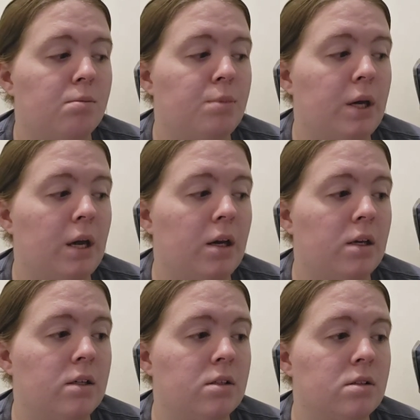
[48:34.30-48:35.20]

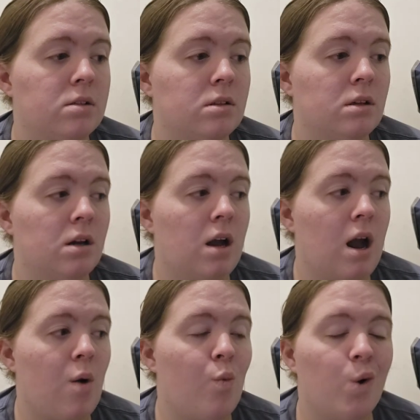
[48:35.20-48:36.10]
because
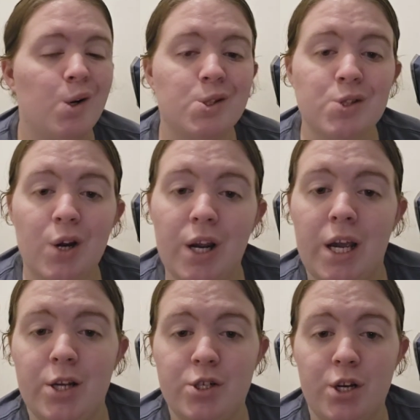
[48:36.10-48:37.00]
I want to start
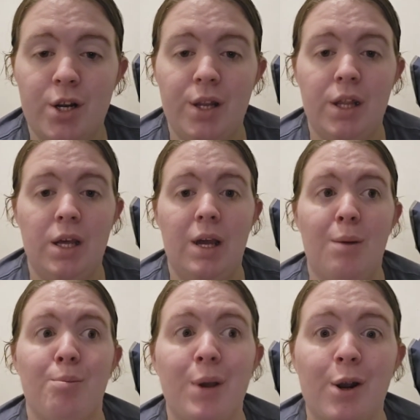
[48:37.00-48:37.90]
catching
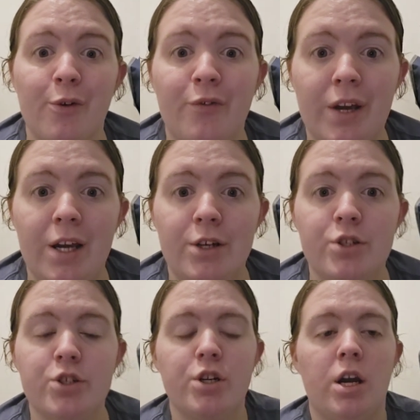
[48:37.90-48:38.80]
the bigger
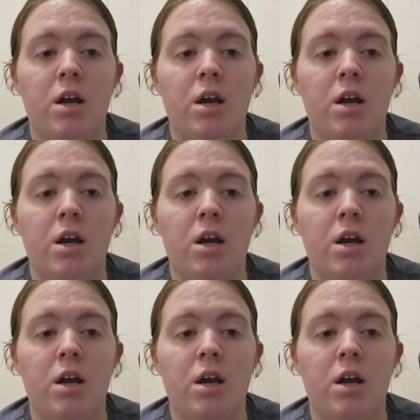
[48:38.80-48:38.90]
fish.